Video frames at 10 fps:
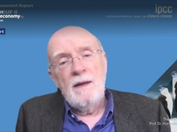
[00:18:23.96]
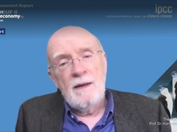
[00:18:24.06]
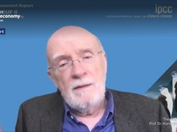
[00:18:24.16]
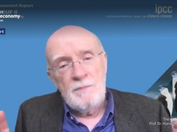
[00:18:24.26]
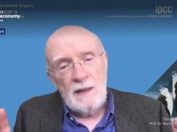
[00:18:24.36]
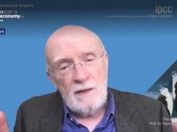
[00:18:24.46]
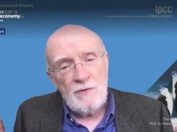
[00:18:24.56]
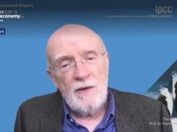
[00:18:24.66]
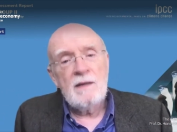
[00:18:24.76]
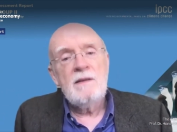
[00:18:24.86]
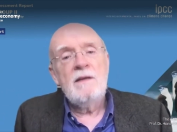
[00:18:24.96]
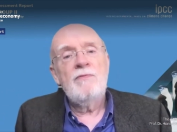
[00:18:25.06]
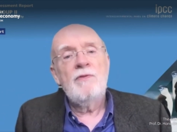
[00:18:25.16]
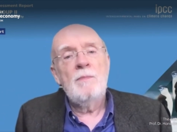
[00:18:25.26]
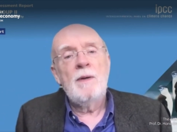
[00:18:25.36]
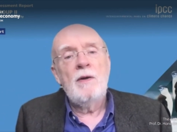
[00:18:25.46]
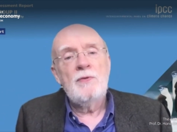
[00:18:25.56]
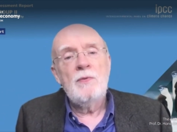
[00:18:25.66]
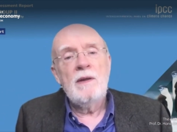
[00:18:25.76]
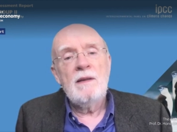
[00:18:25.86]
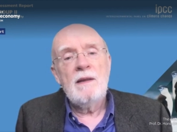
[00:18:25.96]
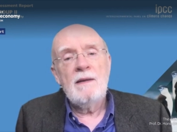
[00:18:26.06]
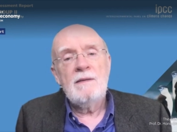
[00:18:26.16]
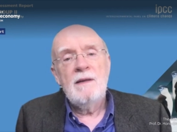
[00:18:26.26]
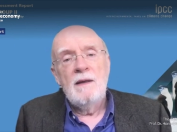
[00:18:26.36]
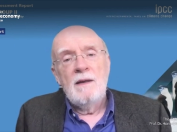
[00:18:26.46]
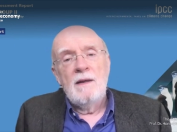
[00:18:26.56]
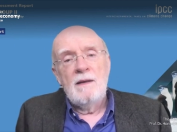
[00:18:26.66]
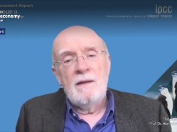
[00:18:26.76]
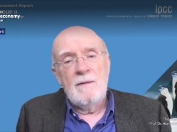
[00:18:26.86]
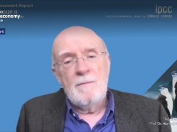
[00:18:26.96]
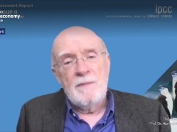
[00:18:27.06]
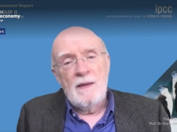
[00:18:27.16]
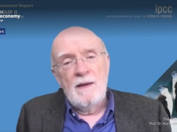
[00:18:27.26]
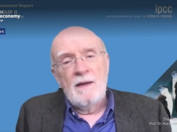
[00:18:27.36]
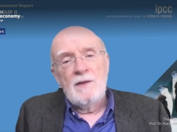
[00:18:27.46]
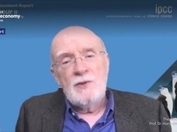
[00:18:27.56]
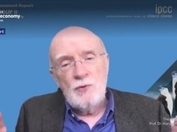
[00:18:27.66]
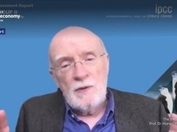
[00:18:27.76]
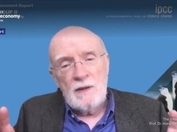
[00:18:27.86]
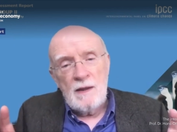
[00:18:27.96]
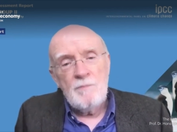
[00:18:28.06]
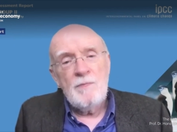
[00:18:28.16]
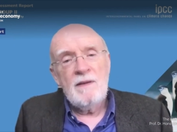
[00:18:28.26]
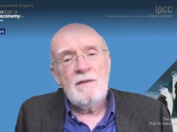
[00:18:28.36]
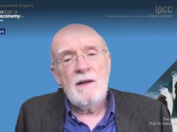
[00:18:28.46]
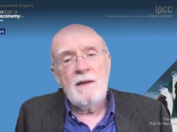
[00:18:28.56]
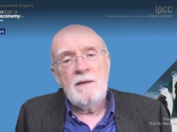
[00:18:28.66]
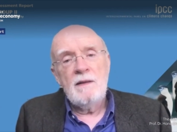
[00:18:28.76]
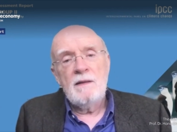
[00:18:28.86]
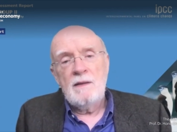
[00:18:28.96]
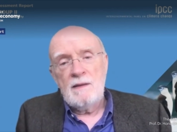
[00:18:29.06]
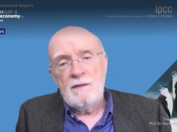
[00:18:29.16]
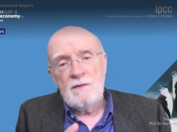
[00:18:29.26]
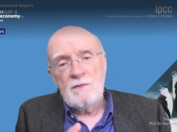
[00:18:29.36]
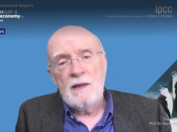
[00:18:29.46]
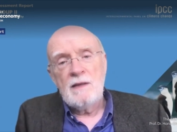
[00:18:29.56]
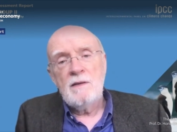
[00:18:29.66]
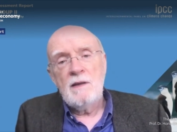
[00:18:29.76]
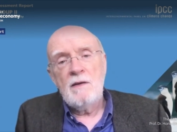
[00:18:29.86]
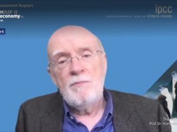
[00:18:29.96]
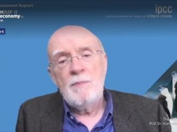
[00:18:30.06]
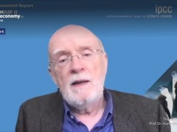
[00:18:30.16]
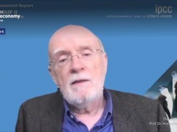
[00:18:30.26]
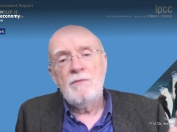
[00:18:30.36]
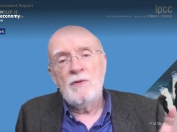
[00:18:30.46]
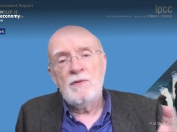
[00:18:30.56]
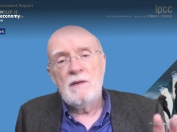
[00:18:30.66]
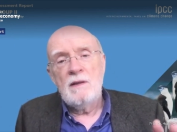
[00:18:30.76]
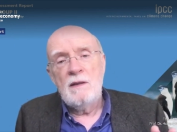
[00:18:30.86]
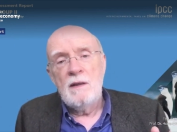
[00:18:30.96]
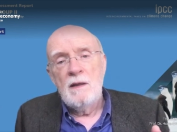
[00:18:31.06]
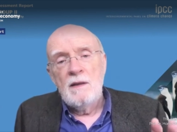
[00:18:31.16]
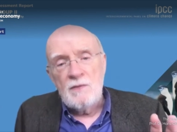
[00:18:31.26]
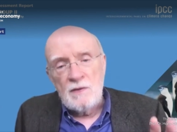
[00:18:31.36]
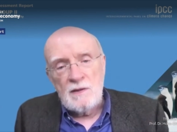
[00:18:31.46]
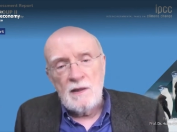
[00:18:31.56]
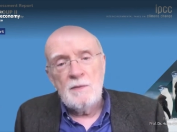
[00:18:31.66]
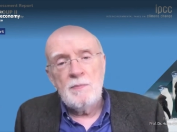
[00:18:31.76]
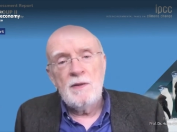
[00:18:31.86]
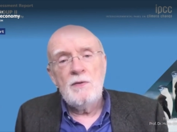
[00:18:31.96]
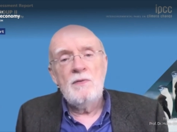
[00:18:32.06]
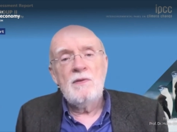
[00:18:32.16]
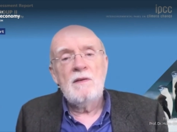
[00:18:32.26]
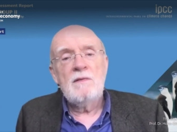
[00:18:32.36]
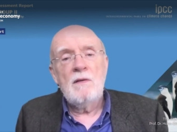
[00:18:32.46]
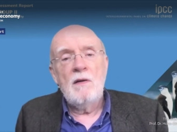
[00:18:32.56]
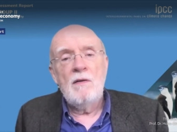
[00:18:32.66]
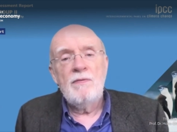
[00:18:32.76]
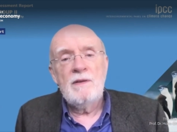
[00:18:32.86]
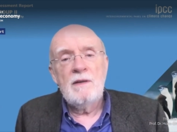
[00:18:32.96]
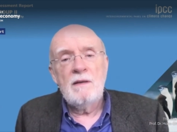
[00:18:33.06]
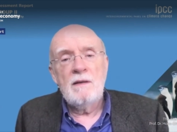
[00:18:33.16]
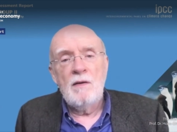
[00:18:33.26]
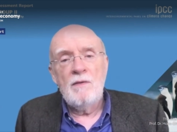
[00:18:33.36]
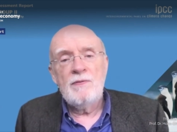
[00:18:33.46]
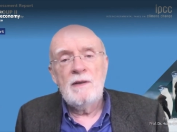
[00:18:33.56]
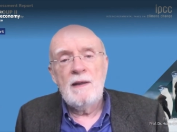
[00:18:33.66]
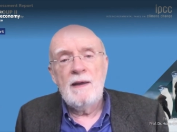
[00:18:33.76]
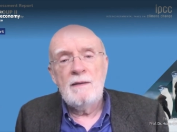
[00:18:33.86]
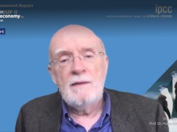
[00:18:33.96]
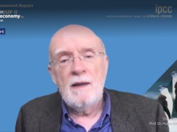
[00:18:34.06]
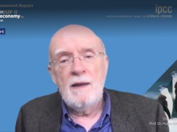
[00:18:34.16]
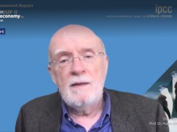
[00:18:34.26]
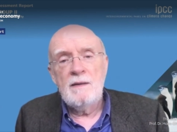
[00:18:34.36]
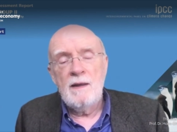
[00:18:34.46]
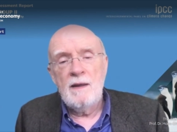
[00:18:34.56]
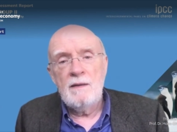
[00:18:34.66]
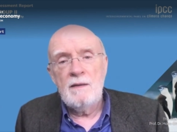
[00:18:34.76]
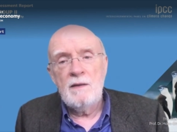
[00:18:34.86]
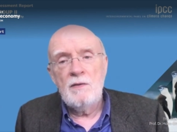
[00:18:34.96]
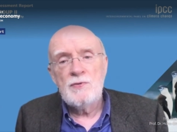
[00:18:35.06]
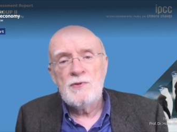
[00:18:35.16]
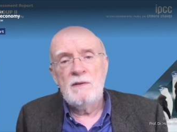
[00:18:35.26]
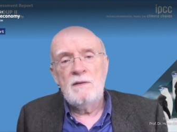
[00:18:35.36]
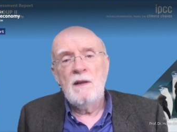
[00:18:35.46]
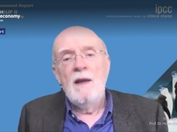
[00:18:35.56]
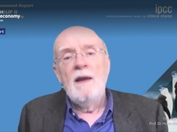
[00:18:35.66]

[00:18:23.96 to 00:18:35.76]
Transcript: and being creative about doing that um, should come with the idea that the strengthening of biodiversity, sustainable uses of the of the land and and the ocean,